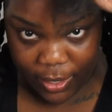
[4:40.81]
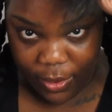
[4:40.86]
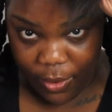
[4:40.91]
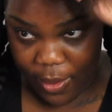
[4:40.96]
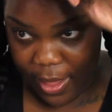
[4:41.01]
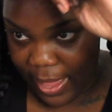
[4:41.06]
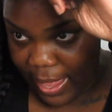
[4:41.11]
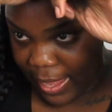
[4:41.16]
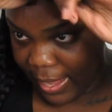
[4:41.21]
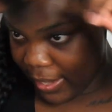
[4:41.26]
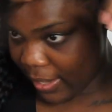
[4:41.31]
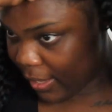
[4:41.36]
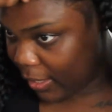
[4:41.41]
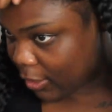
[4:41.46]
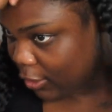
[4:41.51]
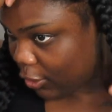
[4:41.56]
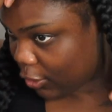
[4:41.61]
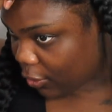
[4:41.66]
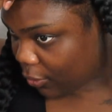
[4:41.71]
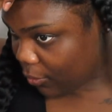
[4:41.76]
go ahead
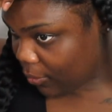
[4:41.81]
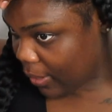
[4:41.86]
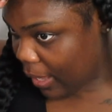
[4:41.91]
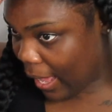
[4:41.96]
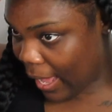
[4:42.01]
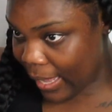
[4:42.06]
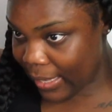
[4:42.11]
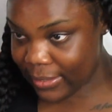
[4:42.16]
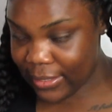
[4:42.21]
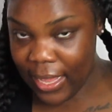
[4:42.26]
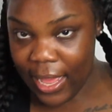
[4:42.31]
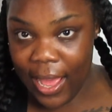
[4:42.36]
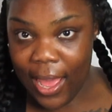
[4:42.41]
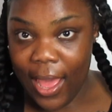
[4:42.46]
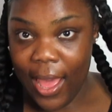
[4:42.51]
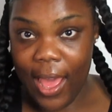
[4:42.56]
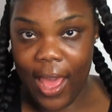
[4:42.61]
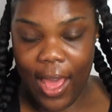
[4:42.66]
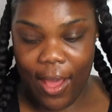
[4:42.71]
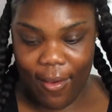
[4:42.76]
and show you guys
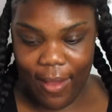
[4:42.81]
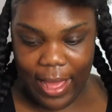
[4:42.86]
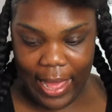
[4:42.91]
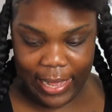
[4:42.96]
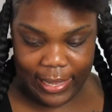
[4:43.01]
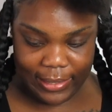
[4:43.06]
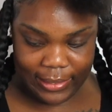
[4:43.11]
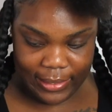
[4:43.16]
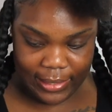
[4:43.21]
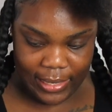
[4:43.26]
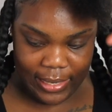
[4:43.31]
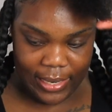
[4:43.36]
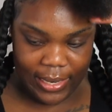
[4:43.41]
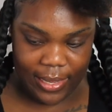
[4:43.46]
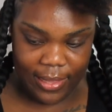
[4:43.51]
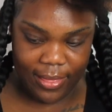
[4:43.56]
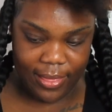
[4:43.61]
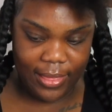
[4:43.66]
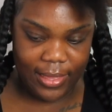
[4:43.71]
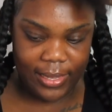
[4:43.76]
how I
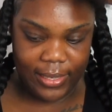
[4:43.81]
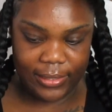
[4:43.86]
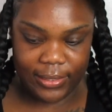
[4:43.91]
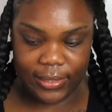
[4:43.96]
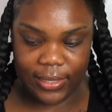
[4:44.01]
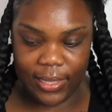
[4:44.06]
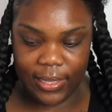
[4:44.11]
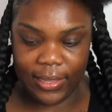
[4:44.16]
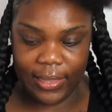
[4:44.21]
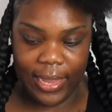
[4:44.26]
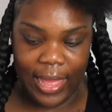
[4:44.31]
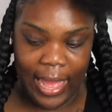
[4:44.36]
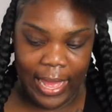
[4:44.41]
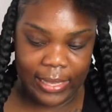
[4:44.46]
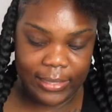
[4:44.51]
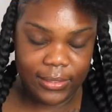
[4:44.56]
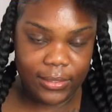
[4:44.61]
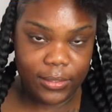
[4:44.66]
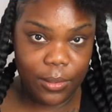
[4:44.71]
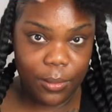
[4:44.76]
did this
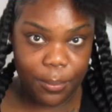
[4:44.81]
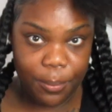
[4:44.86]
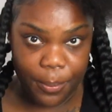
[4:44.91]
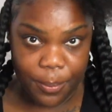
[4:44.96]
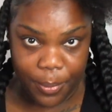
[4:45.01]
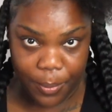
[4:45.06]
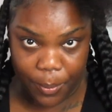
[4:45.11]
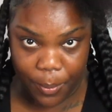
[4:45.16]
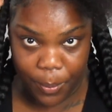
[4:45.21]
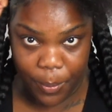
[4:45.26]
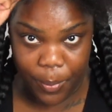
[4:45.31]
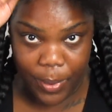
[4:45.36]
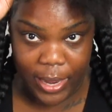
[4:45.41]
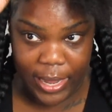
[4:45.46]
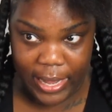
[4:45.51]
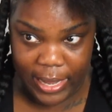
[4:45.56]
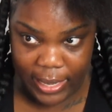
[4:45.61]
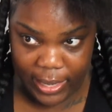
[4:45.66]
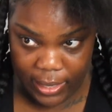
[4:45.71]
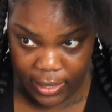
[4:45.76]
last
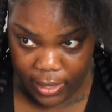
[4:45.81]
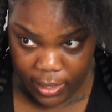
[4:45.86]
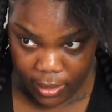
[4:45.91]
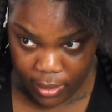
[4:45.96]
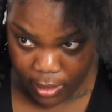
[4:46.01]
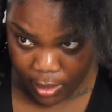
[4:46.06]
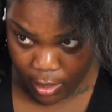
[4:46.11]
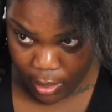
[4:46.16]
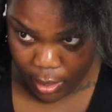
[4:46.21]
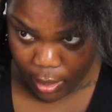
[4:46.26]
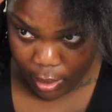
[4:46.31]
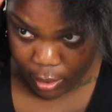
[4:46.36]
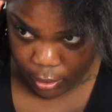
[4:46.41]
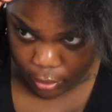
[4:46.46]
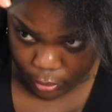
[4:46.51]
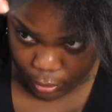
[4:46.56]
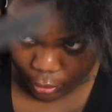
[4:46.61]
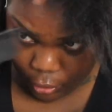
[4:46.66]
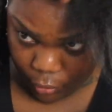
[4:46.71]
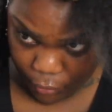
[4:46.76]
braid.
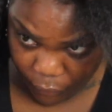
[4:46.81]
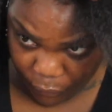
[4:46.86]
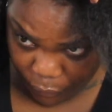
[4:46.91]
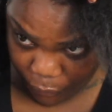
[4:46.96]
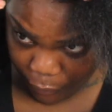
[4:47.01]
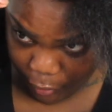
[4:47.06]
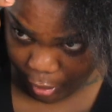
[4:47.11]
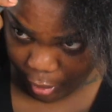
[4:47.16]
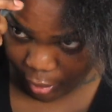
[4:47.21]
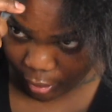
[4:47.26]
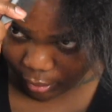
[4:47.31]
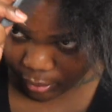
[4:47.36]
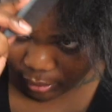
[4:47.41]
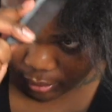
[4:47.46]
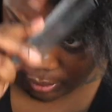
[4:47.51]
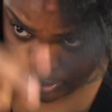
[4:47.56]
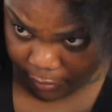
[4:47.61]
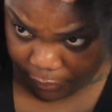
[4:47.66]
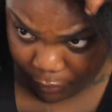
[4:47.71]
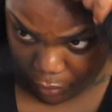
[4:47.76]
So
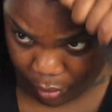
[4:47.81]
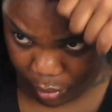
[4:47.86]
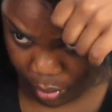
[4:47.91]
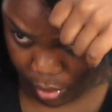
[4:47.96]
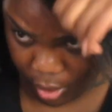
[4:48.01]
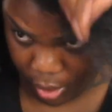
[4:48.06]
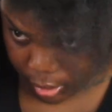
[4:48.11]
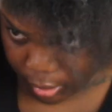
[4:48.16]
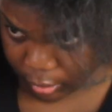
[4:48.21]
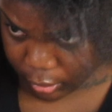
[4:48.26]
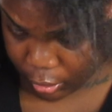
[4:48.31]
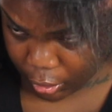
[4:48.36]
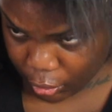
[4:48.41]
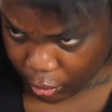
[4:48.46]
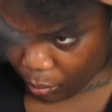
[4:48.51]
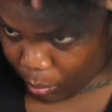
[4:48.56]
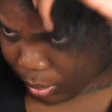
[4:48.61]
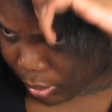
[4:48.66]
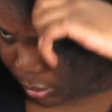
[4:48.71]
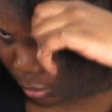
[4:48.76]
first, of course,
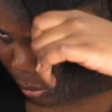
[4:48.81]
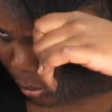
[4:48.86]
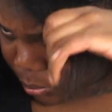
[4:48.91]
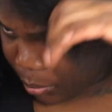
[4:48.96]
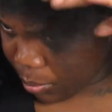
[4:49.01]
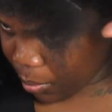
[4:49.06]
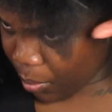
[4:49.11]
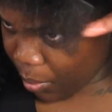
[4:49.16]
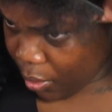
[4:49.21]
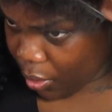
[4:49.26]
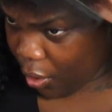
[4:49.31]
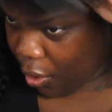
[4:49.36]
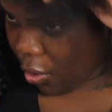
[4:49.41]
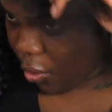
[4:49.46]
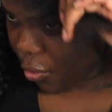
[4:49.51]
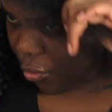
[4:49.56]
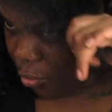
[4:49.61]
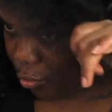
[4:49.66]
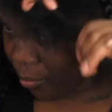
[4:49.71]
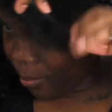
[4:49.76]
you want to
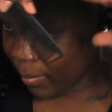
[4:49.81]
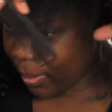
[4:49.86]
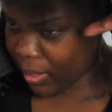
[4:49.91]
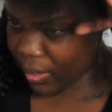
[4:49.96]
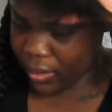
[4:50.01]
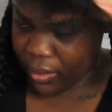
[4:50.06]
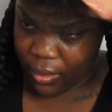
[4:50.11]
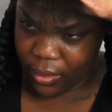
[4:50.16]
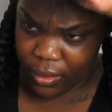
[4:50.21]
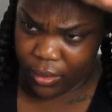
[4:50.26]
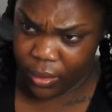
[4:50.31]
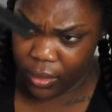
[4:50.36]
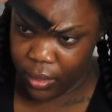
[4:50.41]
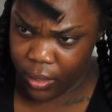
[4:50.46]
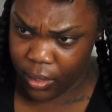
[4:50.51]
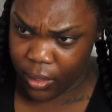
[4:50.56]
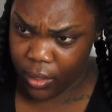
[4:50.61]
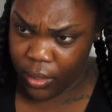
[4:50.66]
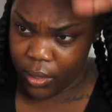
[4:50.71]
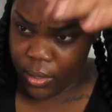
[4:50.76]
comb
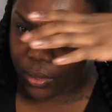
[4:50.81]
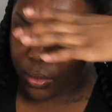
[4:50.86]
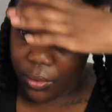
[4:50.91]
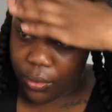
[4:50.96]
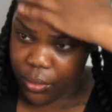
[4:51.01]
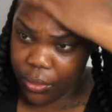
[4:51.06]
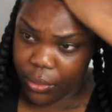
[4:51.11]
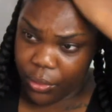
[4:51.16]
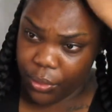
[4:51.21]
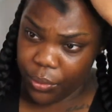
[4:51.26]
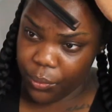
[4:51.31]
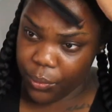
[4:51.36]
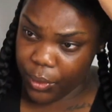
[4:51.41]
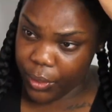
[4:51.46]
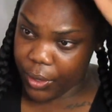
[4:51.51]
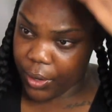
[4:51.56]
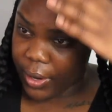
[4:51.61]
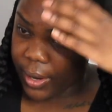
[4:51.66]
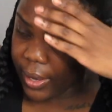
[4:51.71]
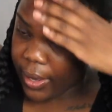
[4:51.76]
through
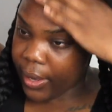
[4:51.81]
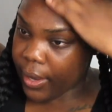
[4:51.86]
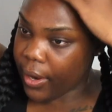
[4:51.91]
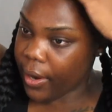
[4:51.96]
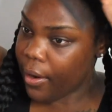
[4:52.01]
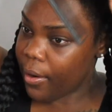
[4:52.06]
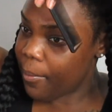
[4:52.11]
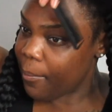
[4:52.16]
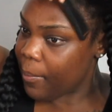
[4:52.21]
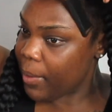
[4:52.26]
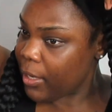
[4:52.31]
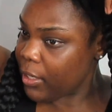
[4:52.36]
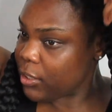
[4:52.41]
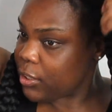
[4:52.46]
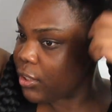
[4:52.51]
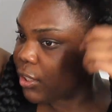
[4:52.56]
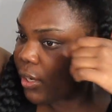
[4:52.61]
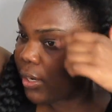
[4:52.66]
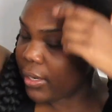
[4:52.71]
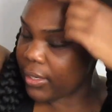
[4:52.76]
your hair, make
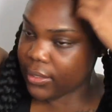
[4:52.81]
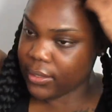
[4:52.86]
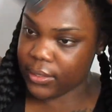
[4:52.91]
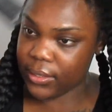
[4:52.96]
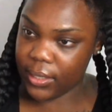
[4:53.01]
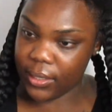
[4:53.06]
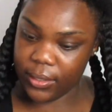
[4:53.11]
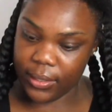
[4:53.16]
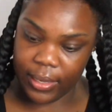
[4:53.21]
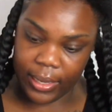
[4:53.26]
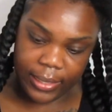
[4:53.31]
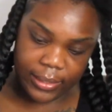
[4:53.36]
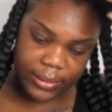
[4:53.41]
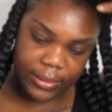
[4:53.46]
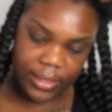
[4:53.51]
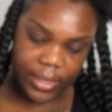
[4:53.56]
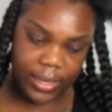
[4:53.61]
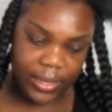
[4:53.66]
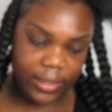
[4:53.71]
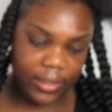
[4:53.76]
sure it's
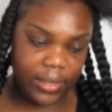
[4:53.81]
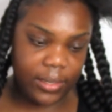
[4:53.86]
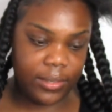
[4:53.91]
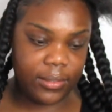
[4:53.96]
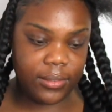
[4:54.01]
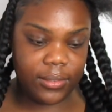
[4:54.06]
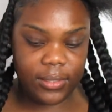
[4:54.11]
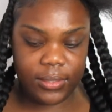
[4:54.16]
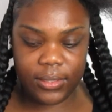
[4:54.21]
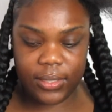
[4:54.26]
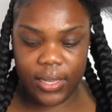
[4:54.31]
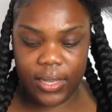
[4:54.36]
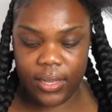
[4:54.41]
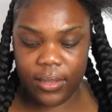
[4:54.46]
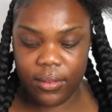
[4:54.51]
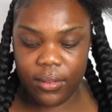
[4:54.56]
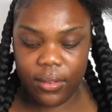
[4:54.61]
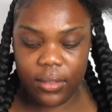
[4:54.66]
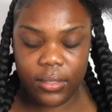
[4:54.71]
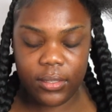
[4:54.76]
nice and
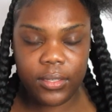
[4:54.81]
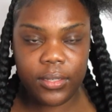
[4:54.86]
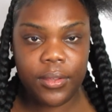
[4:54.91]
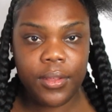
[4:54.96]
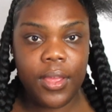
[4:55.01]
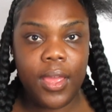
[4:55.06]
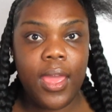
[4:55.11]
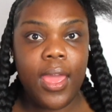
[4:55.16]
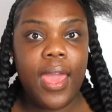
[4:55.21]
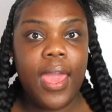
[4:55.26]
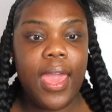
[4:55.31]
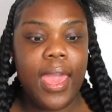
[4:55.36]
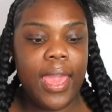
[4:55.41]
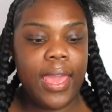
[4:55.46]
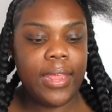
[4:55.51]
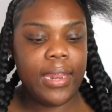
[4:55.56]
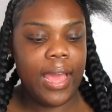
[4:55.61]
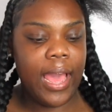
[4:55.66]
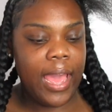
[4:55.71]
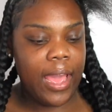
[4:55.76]
detangled.
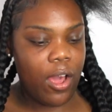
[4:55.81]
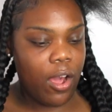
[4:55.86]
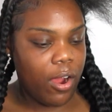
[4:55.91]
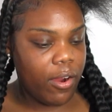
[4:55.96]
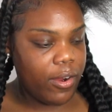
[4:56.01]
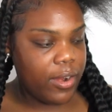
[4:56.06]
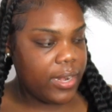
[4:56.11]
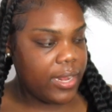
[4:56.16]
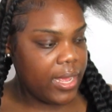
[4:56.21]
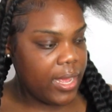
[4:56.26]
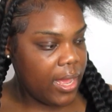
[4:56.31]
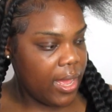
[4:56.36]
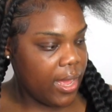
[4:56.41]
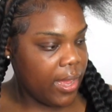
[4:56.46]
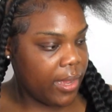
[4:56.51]
And I already